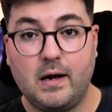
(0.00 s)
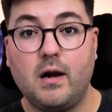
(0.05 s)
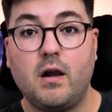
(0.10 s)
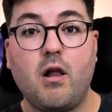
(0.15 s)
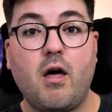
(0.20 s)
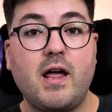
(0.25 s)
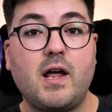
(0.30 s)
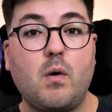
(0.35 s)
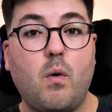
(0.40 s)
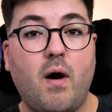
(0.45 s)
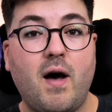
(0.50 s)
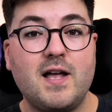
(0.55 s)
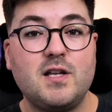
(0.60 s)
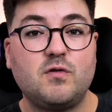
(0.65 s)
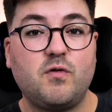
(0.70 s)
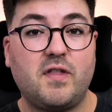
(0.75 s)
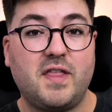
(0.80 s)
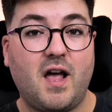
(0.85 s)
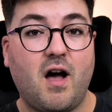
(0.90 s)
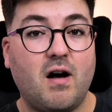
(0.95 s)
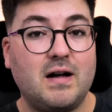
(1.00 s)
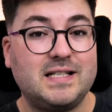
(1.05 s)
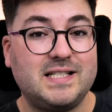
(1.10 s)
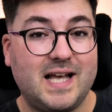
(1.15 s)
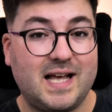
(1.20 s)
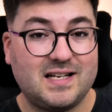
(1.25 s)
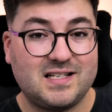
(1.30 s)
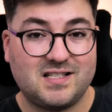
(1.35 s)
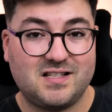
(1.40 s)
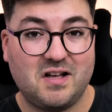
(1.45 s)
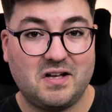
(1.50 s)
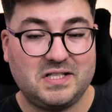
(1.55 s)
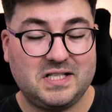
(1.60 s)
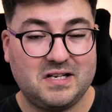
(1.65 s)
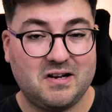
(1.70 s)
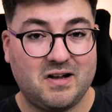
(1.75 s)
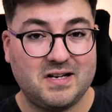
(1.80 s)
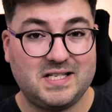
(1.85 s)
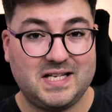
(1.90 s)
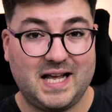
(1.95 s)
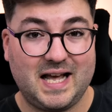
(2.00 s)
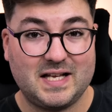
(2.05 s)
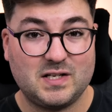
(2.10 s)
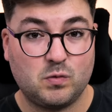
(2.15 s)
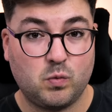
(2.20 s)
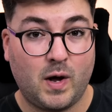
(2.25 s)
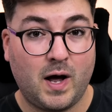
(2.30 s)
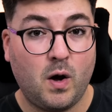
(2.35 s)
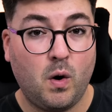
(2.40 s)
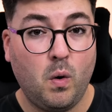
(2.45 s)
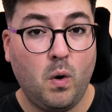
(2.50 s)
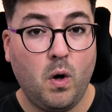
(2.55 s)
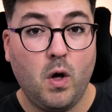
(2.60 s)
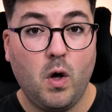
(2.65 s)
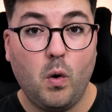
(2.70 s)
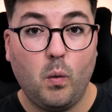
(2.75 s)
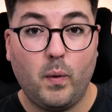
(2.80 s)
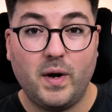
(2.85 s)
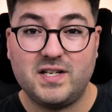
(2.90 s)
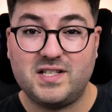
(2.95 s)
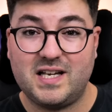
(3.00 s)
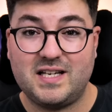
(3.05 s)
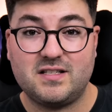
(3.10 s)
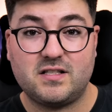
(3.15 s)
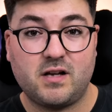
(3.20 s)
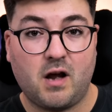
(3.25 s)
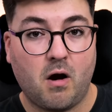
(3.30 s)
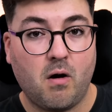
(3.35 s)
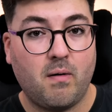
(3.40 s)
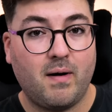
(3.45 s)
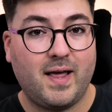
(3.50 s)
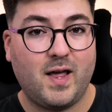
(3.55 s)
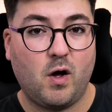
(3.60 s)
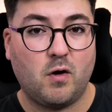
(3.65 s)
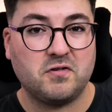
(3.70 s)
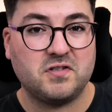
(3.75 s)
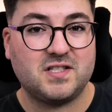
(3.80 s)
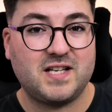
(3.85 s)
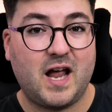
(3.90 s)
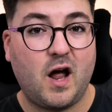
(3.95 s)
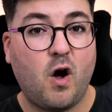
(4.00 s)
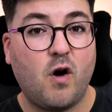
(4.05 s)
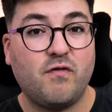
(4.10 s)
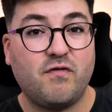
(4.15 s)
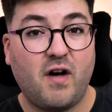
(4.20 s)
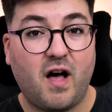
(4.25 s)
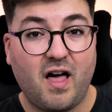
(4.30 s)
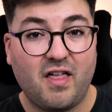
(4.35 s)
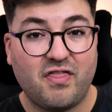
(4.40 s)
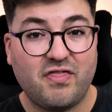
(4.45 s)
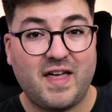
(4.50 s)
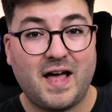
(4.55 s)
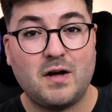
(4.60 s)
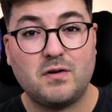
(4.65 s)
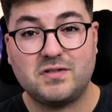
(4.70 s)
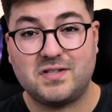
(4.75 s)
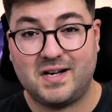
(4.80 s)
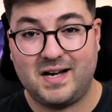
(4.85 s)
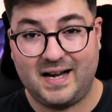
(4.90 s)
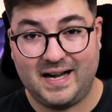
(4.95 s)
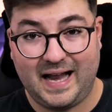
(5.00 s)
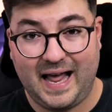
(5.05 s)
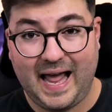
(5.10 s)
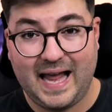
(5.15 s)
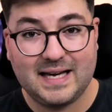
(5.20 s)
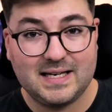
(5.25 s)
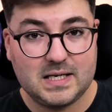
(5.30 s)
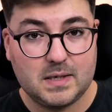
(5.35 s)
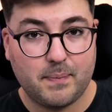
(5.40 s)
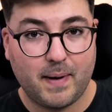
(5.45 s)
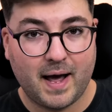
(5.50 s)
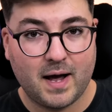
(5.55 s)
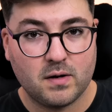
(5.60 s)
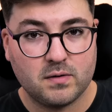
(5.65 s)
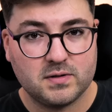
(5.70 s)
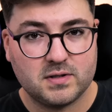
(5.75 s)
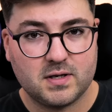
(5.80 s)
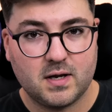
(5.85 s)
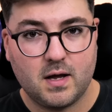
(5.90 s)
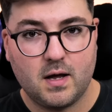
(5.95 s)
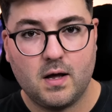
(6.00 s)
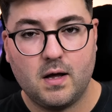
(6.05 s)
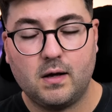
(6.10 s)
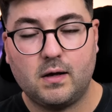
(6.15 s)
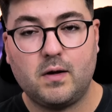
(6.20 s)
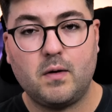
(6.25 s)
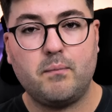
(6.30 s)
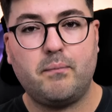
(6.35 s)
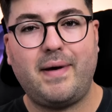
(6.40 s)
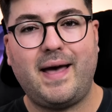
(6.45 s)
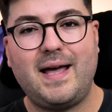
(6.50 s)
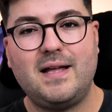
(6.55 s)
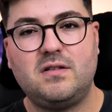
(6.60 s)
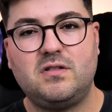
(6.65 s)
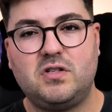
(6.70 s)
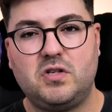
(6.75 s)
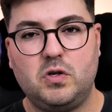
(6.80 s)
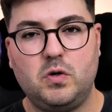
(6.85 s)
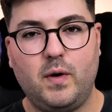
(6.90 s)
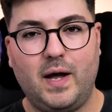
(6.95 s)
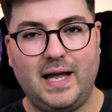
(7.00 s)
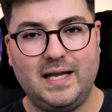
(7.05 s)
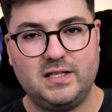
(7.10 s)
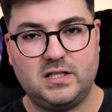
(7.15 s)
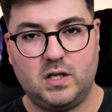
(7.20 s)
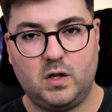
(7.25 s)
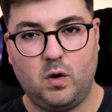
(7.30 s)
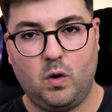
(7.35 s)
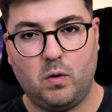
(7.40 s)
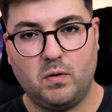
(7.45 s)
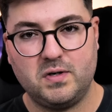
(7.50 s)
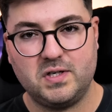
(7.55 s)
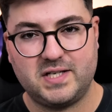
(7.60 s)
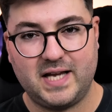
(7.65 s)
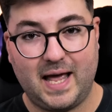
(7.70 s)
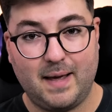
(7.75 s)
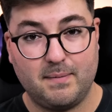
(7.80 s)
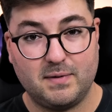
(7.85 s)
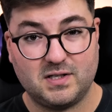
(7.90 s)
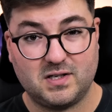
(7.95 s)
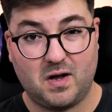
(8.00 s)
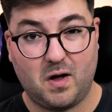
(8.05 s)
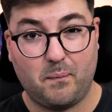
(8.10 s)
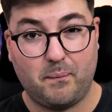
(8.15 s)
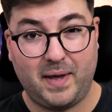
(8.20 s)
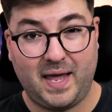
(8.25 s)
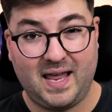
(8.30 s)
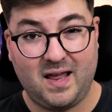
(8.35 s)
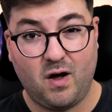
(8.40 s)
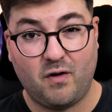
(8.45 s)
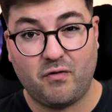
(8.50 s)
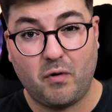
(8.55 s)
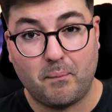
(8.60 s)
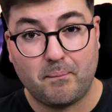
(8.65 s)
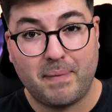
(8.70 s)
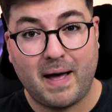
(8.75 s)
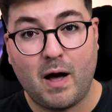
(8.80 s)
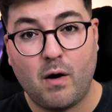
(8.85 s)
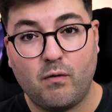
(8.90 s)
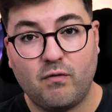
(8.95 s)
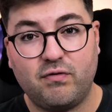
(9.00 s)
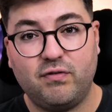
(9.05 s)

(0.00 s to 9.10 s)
Likewise for the RTX 3090 as well, which is currently on sale for £1,080 compared to its launch MSRP of about